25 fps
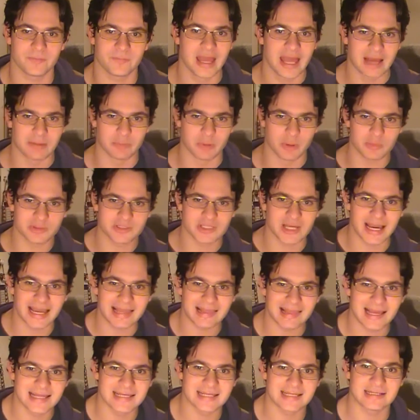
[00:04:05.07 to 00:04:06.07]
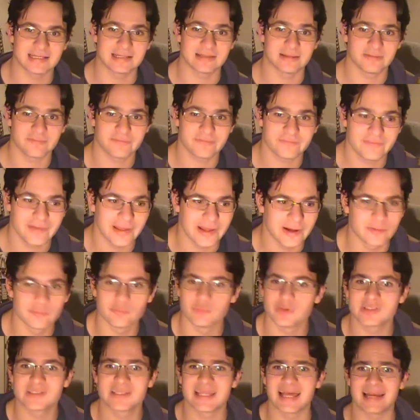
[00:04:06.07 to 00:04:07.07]
And what was highlighted in the film
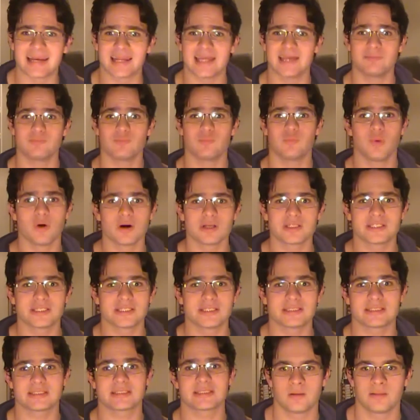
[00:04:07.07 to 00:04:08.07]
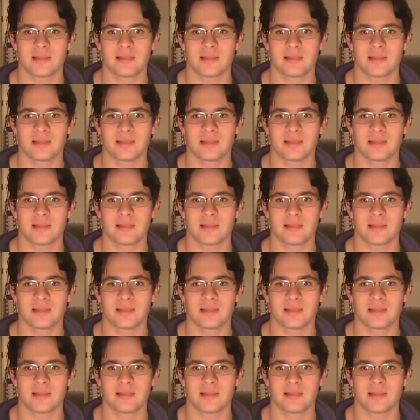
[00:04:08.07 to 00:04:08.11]
was that it wasn't